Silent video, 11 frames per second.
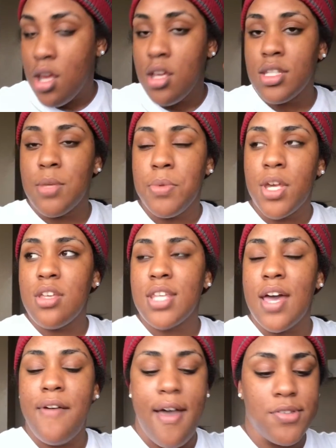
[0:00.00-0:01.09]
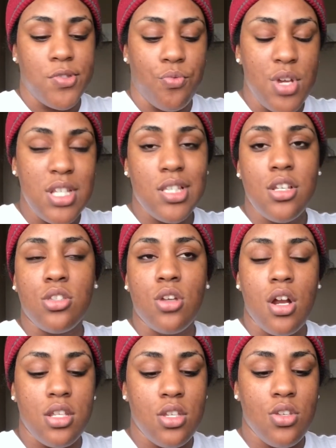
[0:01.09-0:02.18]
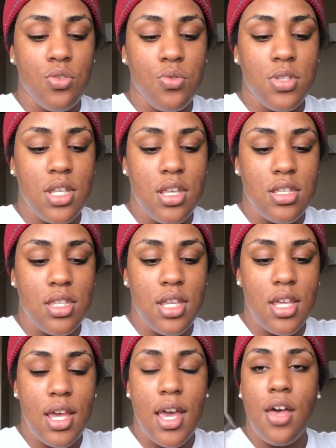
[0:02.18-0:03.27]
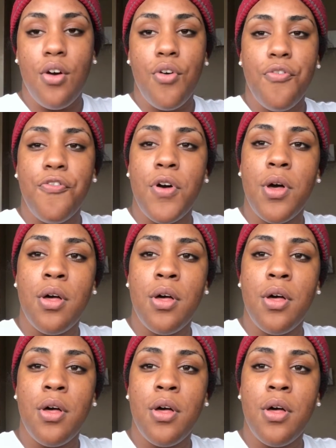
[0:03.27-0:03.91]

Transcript: Something else I have recently started to use is the e.l.f.